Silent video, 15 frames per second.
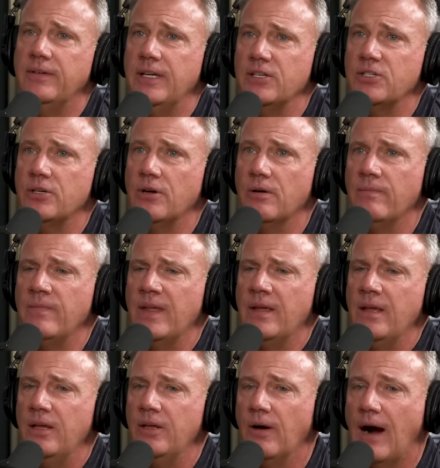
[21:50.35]
TV. So,
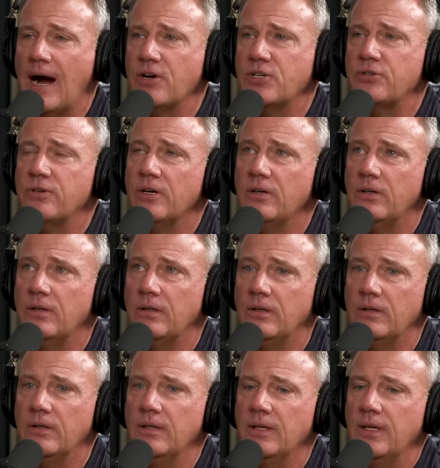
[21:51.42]
you know, our
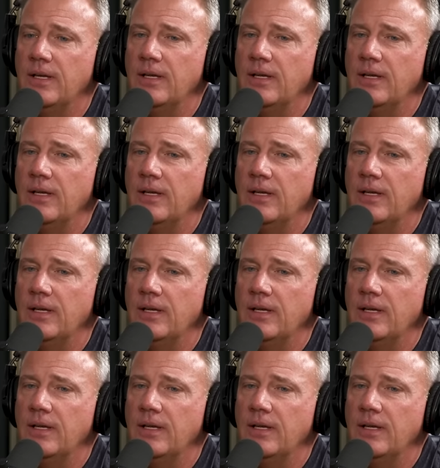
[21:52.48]
struggle